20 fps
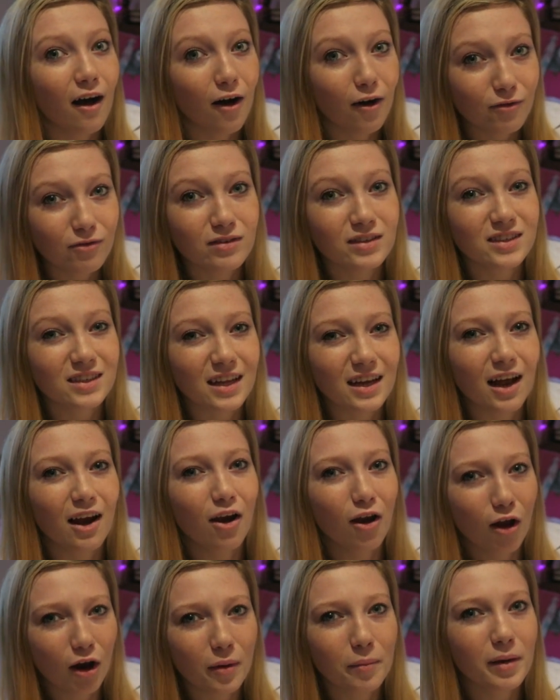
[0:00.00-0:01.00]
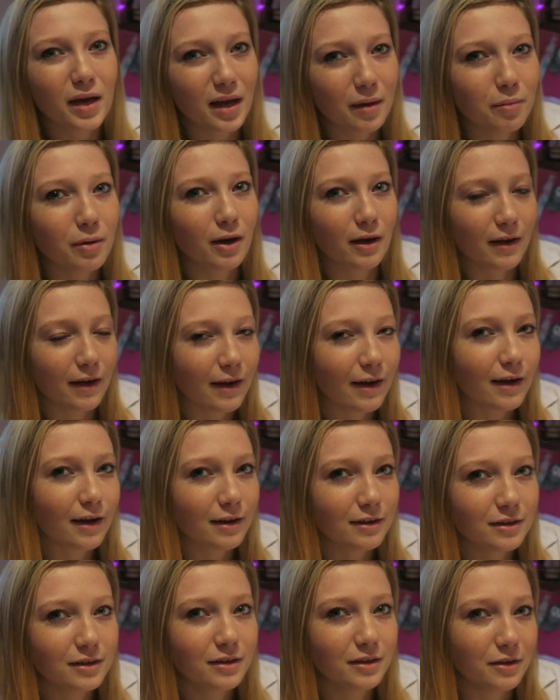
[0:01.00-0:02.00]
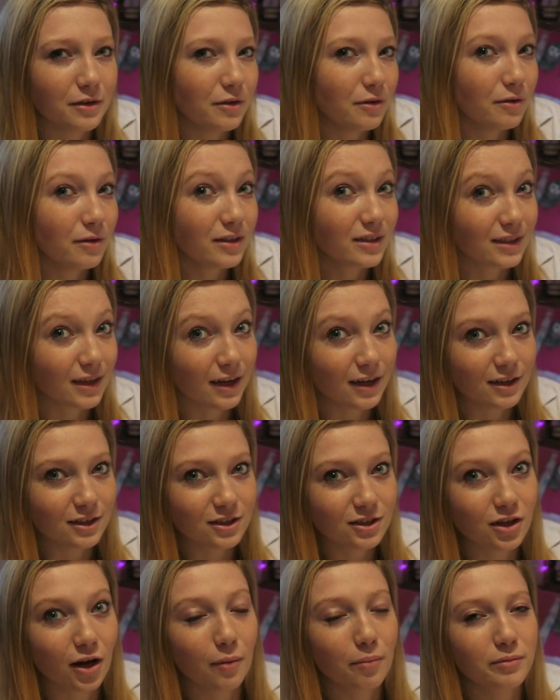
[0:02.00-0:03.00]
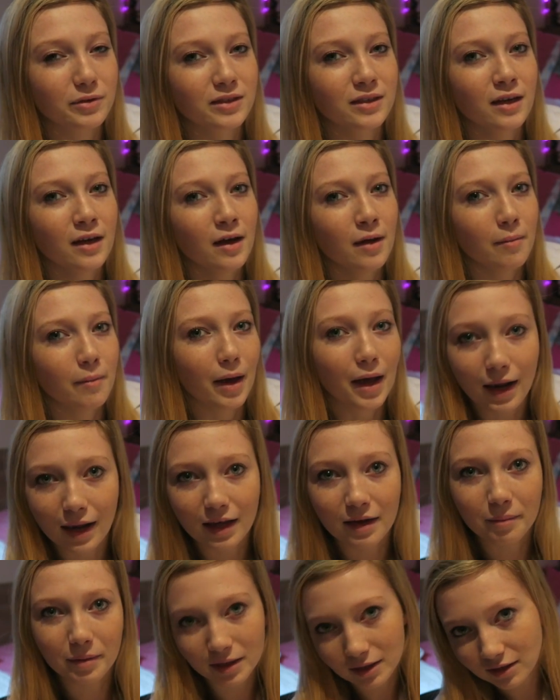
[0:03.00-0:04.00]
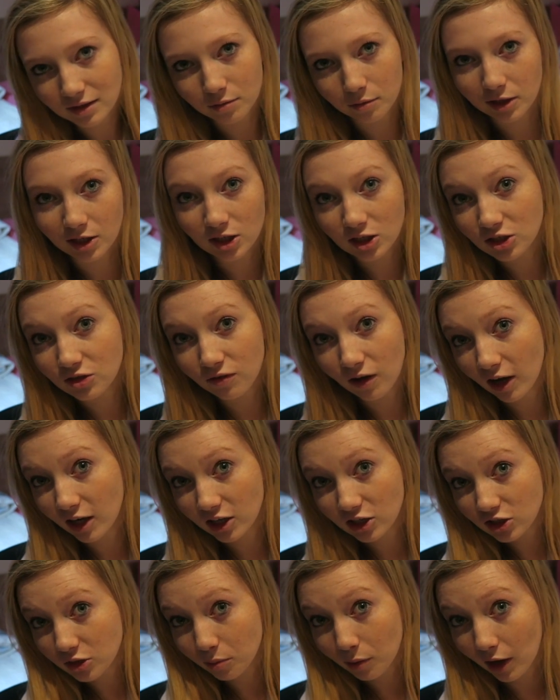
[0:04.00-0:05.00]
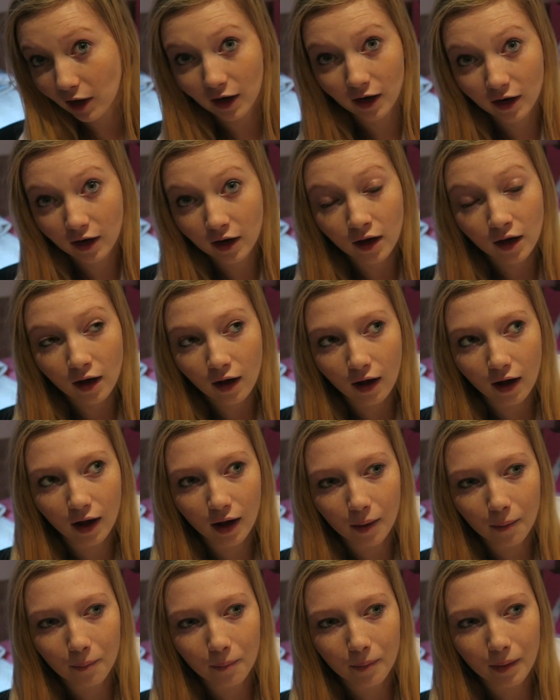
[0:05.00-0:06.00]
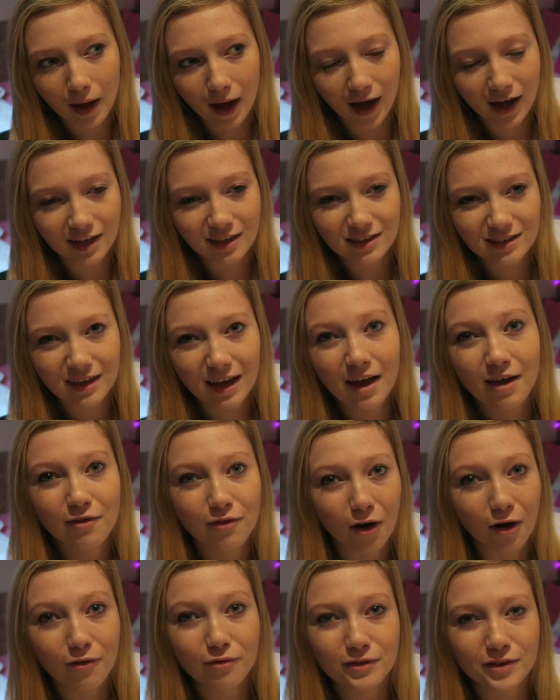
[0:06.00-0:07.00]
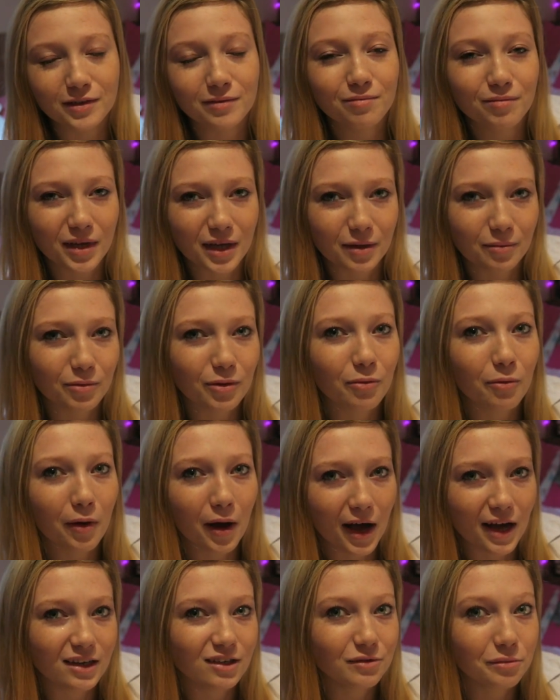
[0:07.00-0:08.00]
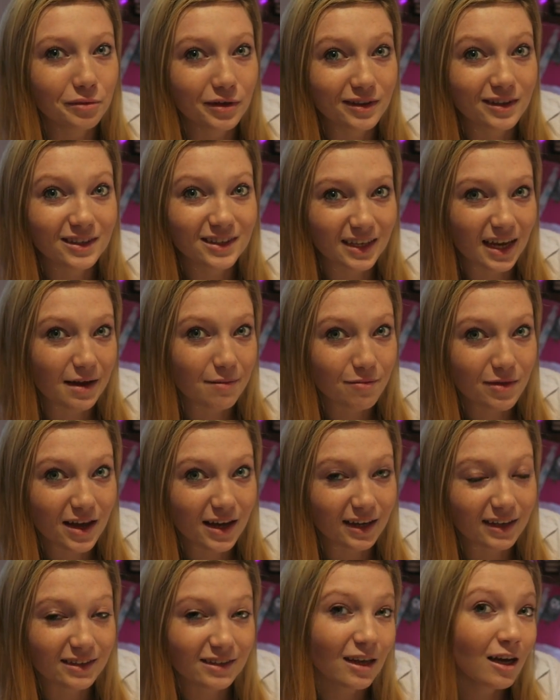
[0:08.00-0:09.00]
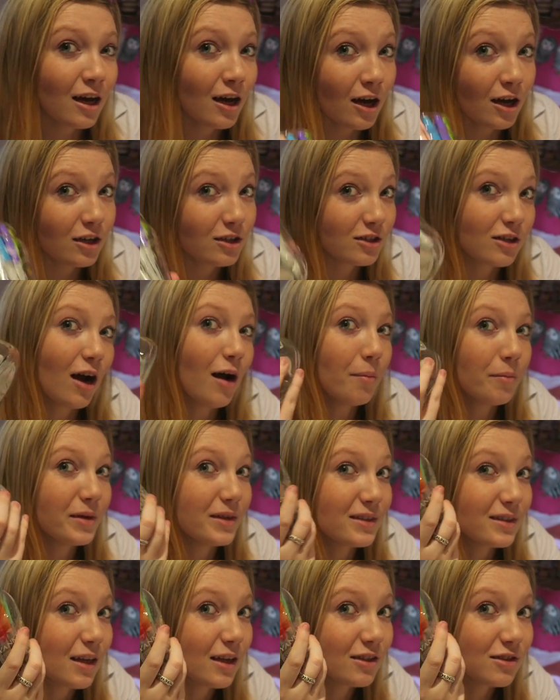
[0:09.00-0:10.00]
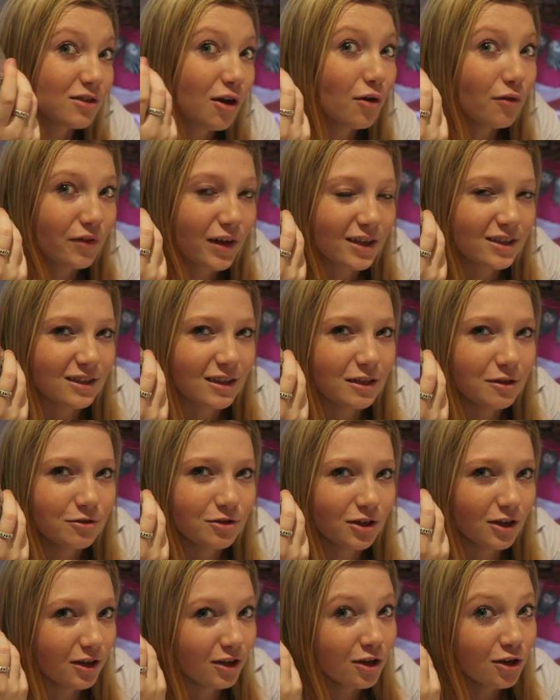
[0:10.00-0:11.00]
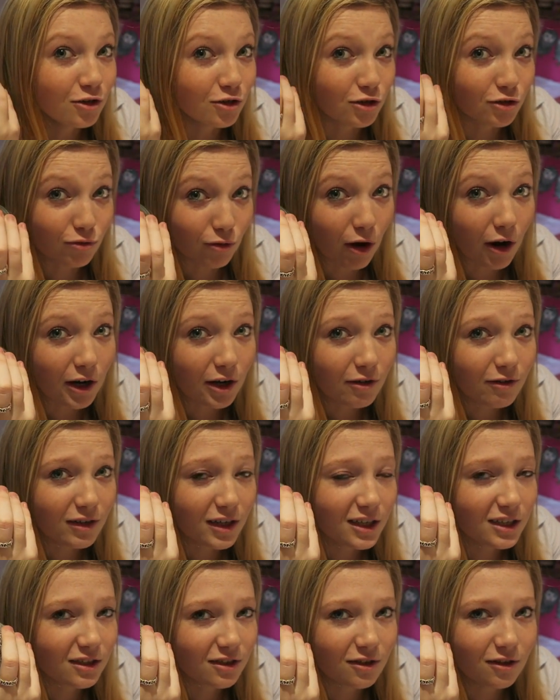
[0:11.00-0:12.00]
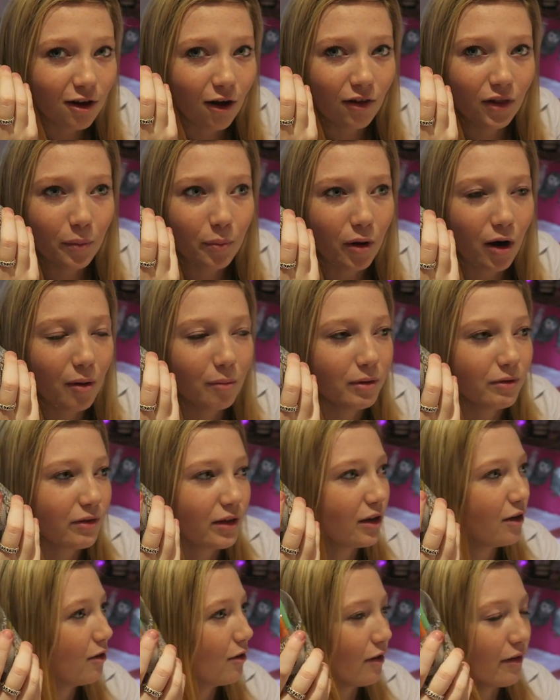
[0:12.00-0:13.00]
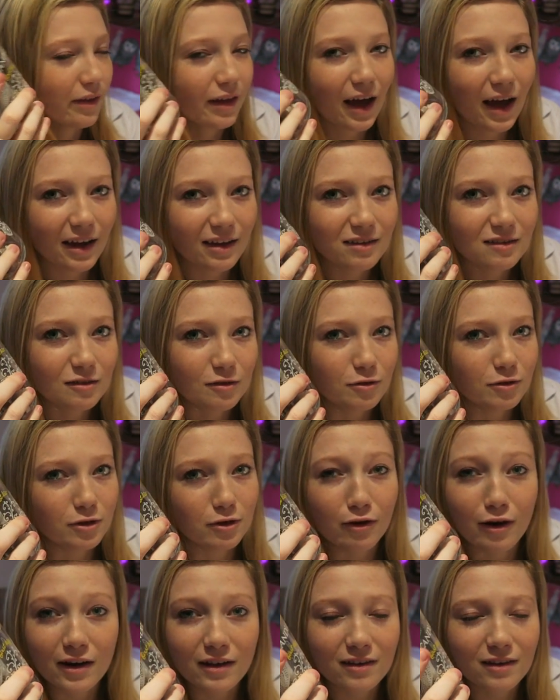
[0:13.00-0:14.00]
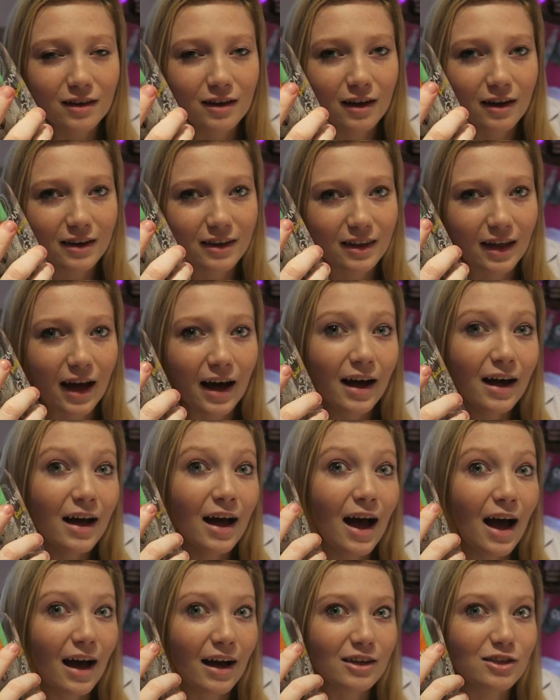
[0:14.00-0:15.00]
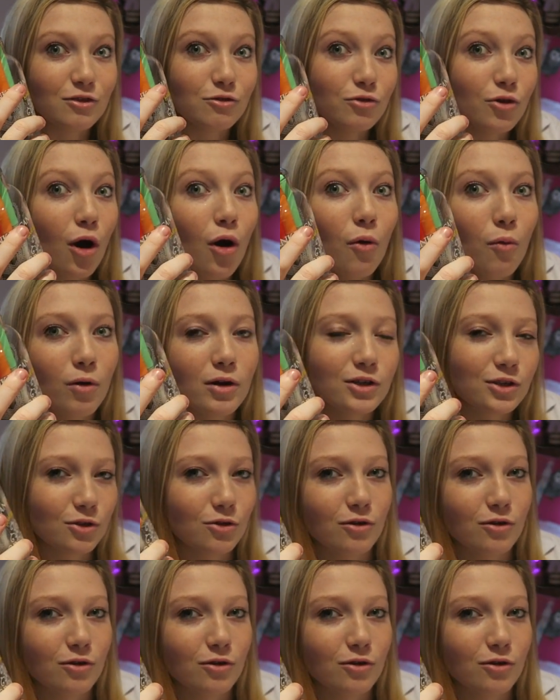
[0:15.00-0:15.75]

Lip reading: Obviously a lot of people are going to go to certain shops, mainly a big Swedish furniture brand, and often people will end with the same things. Sharpies solve that solution. Just write your initial on the bottom of it or on the handle or anything like that, and you know what's